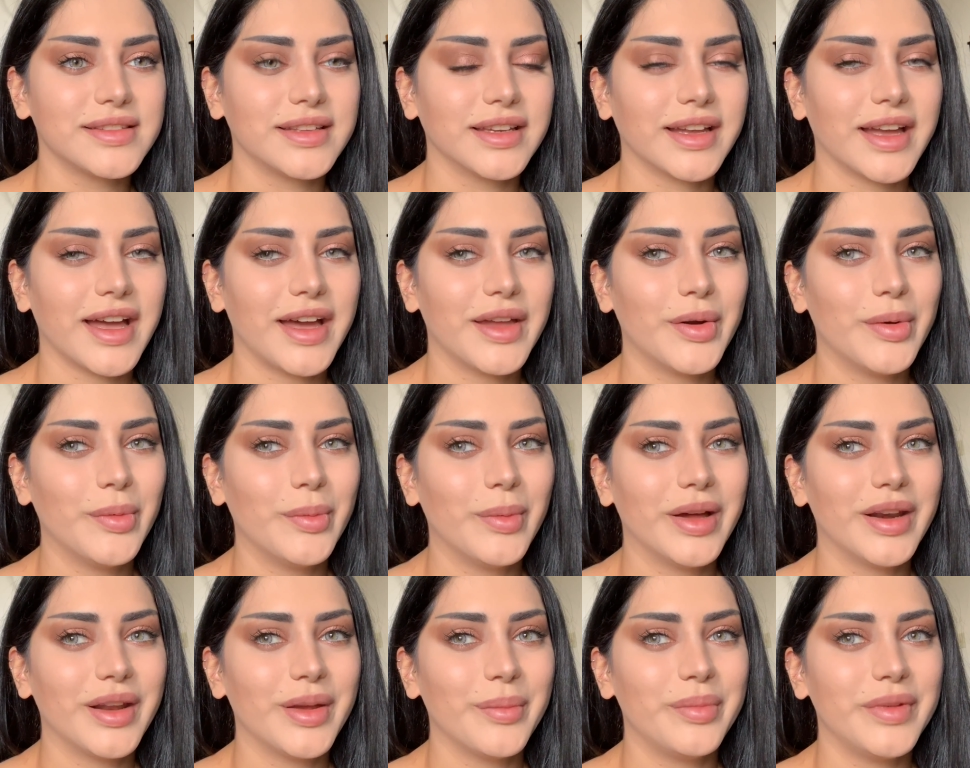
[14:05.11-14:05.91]
Like, I don't
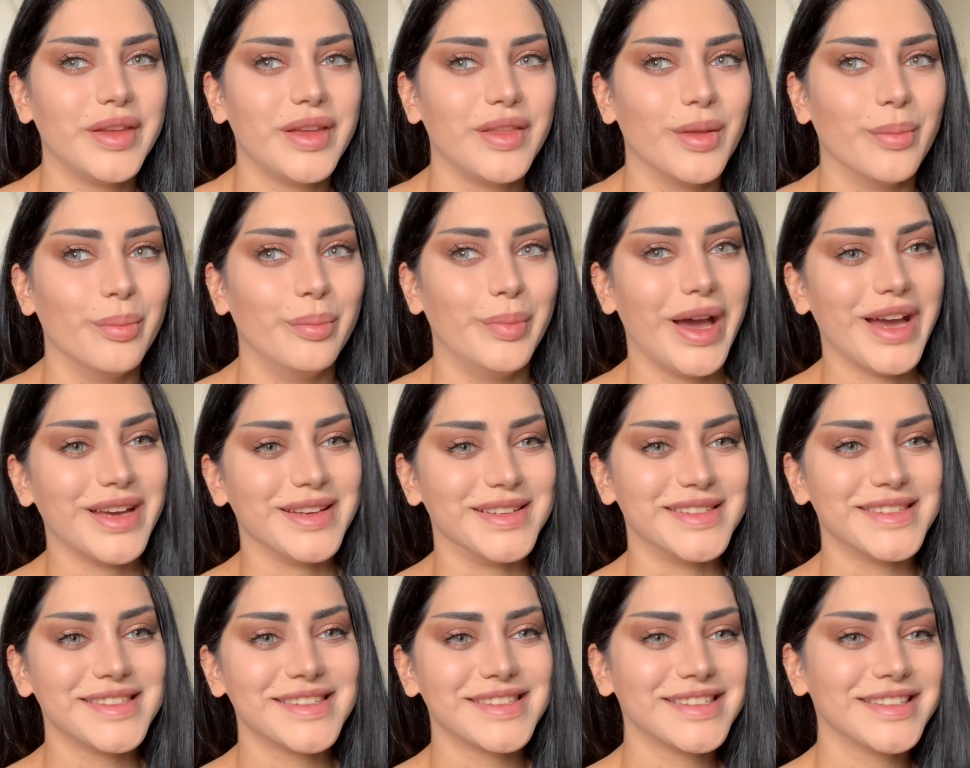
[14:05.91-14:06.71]
want to be the
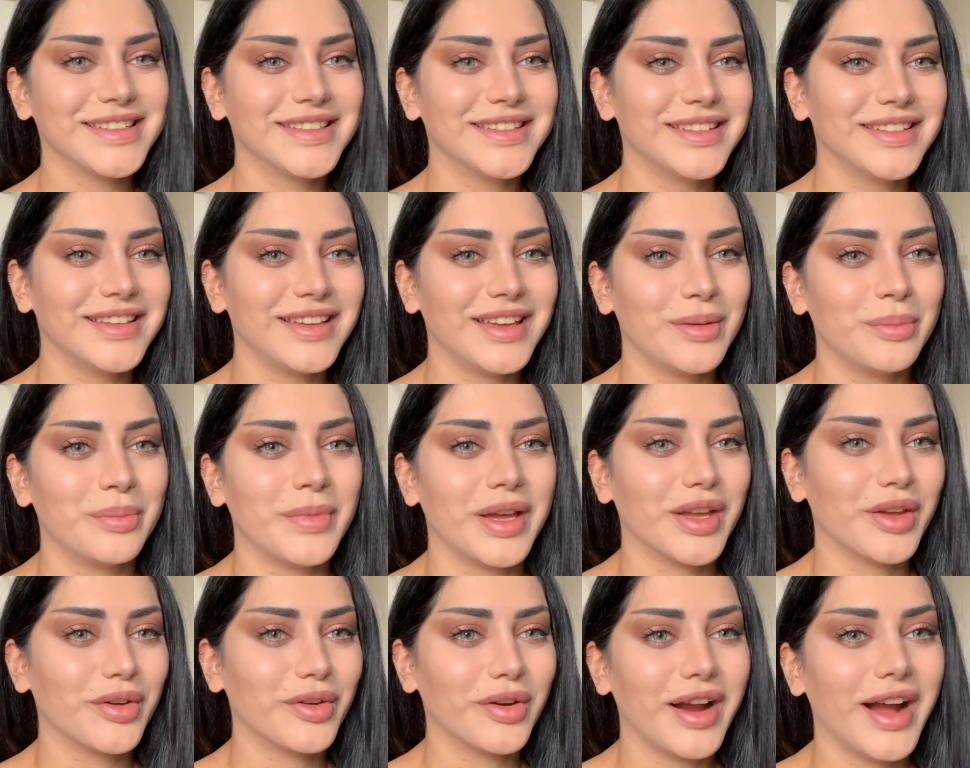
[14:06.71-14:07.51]
best in
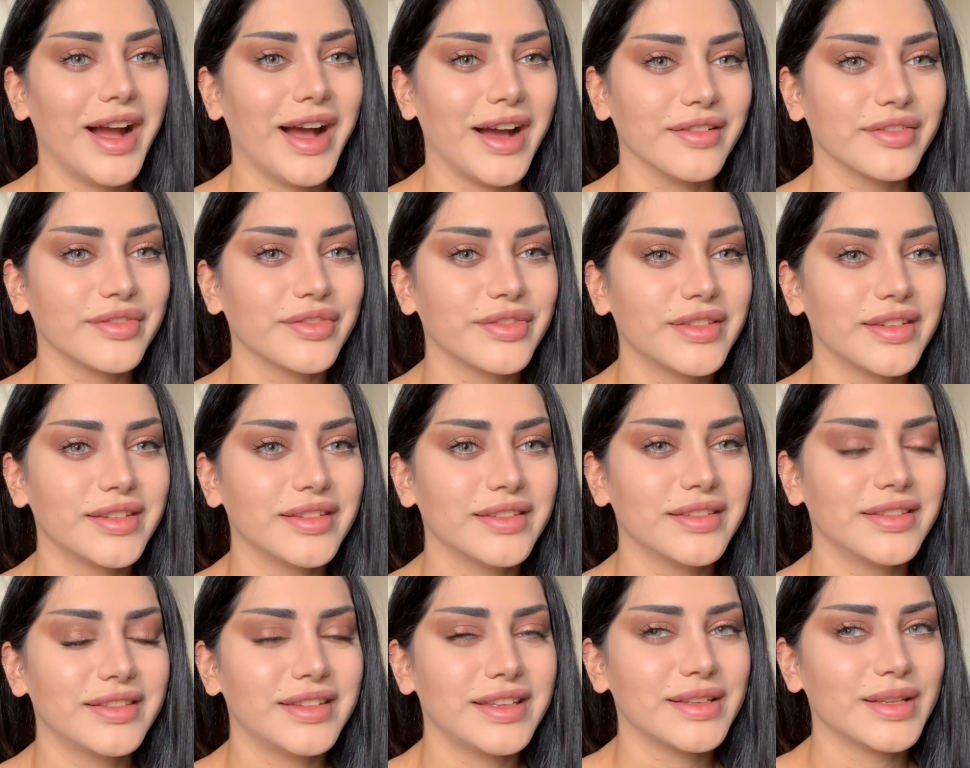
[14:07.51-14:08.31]
my craft,
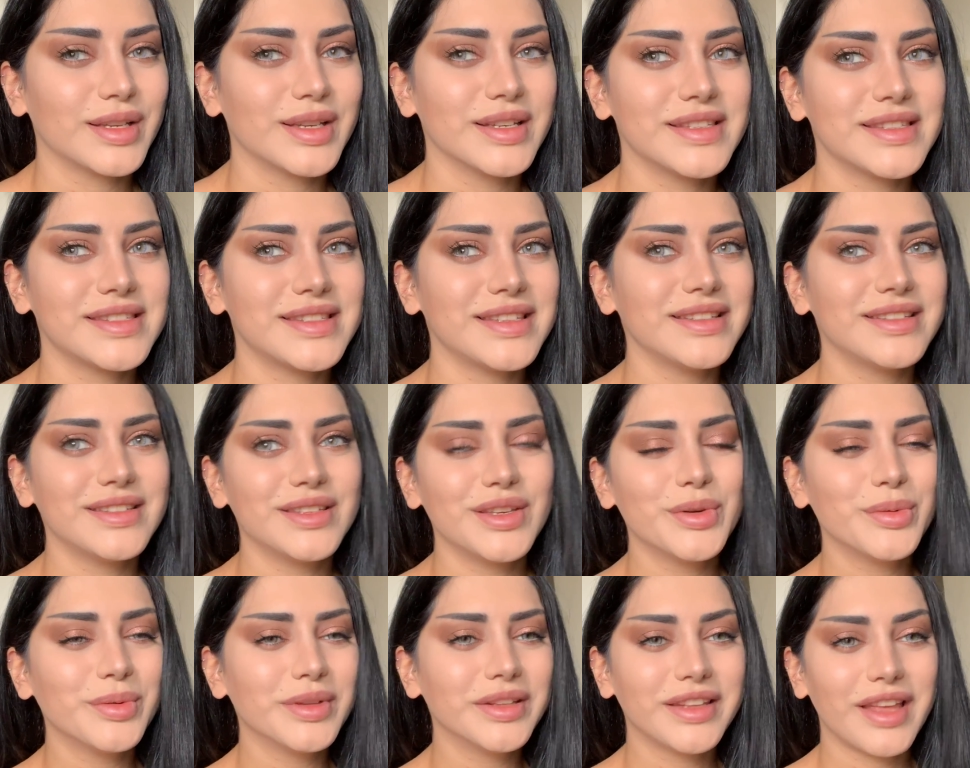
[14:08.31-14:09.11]
because
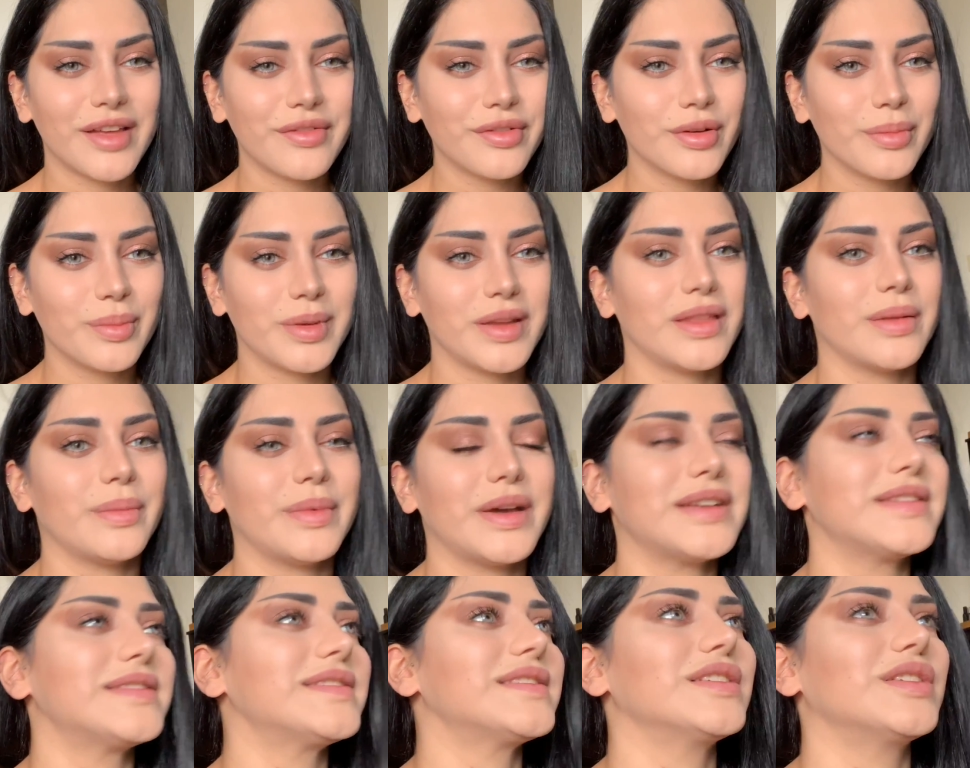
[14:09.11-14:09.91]
you will never be the
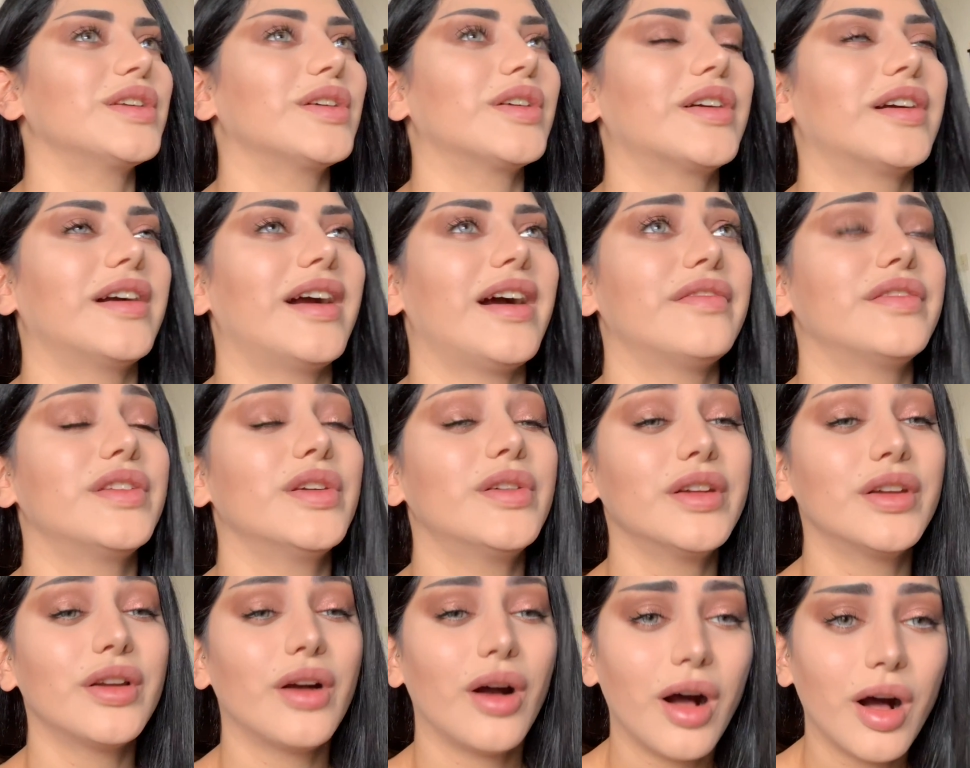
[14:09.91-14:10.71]
best in your craft. You
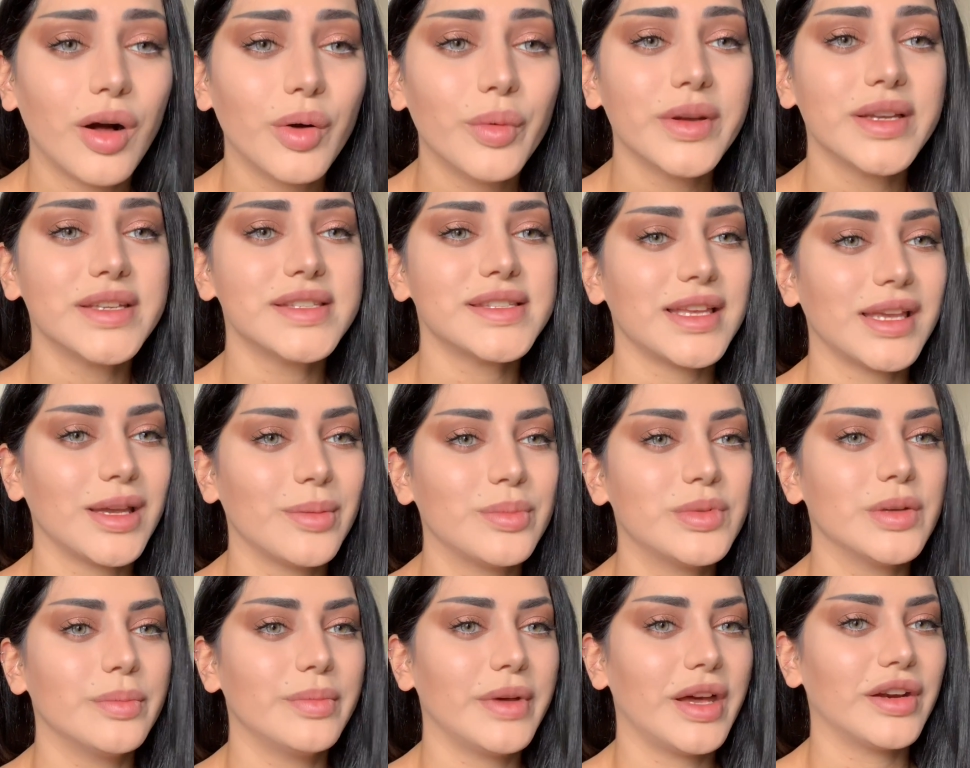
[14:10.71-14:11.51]
can always
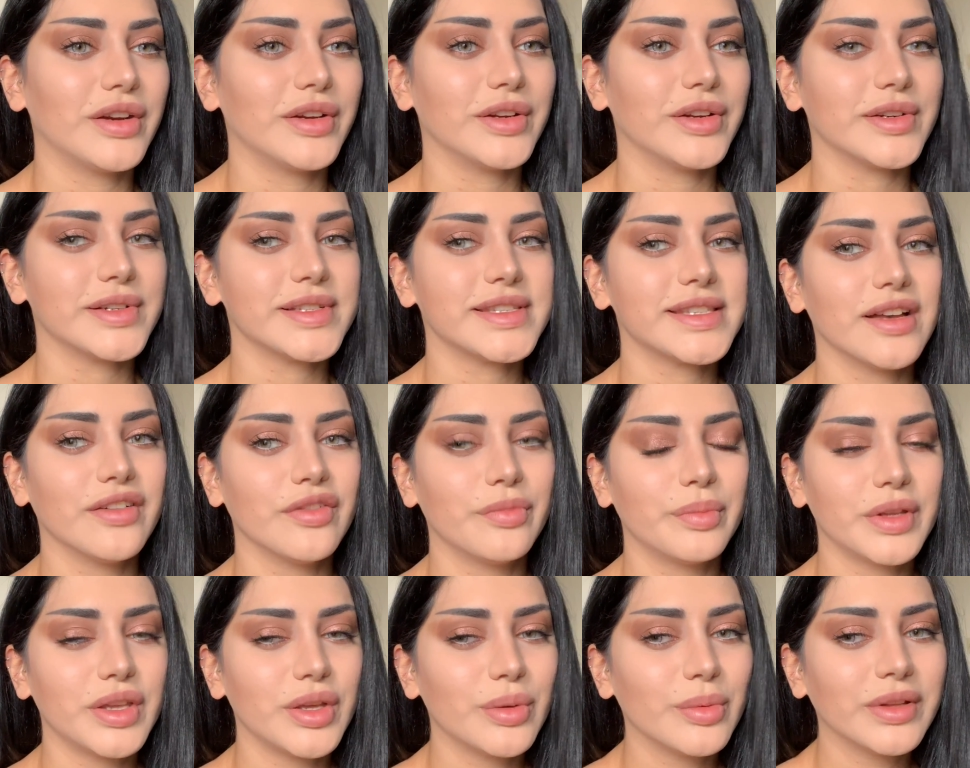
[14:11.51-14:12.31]
aim to better yourself,
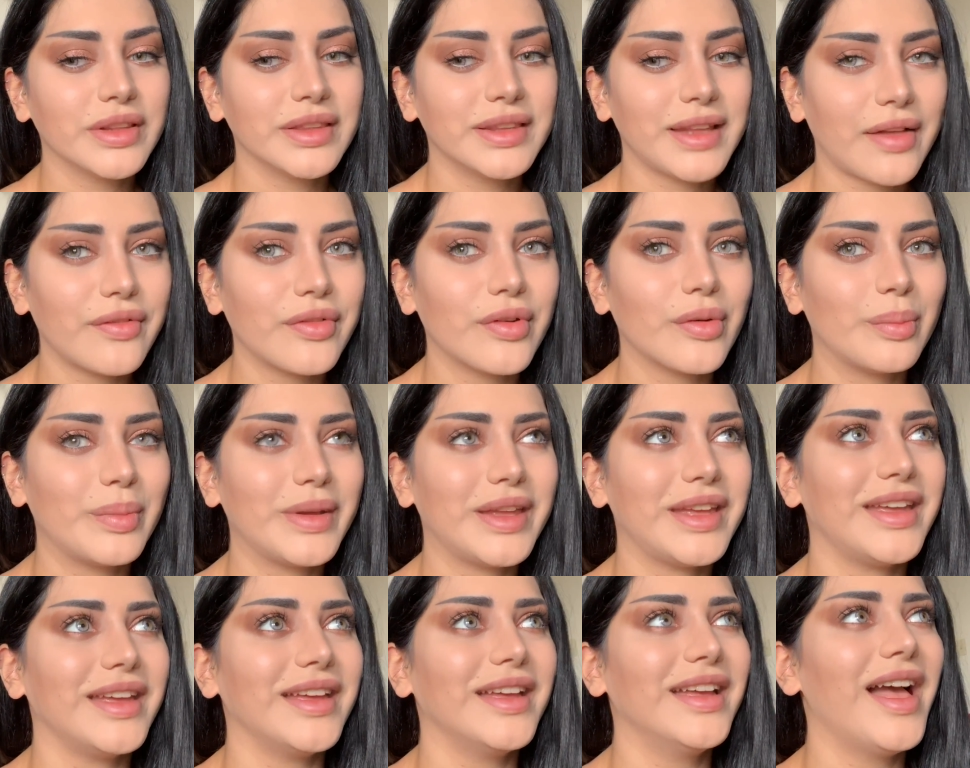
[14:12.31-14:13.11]
but you will never
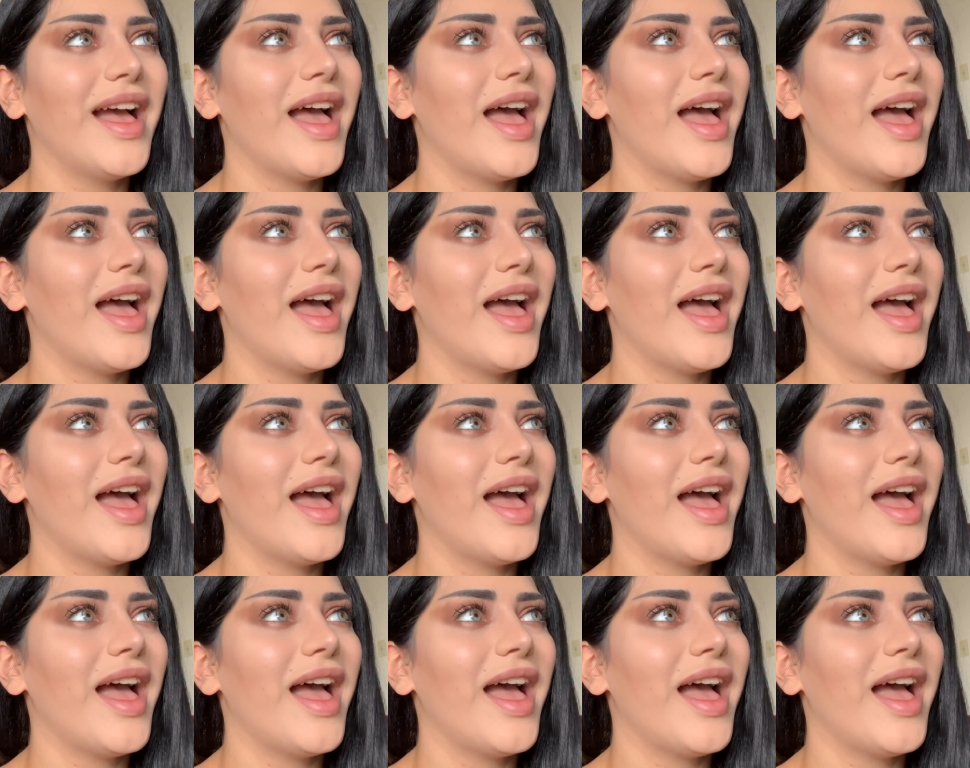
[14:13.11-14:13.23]
be